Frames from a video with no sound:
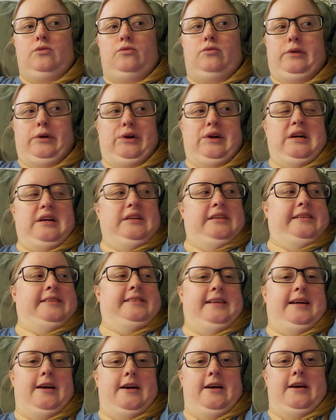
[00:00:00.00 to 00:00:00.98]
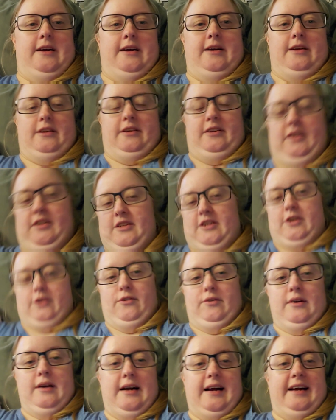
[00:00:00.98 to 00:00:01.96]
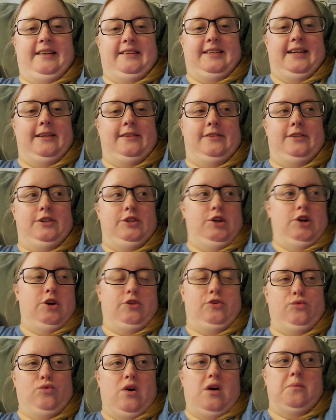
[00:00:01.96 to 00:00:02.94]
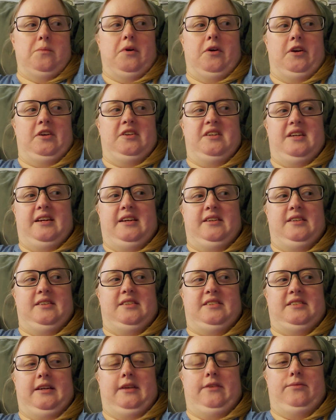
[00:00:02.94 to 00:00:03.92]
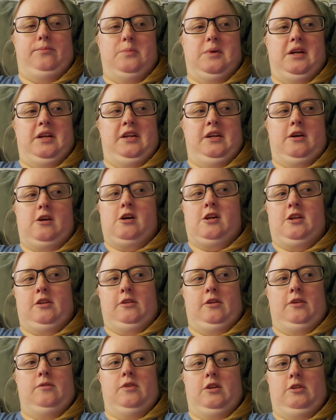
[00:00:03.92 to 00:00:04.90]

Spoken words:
Whereas, I tend to go to Walmart and save money on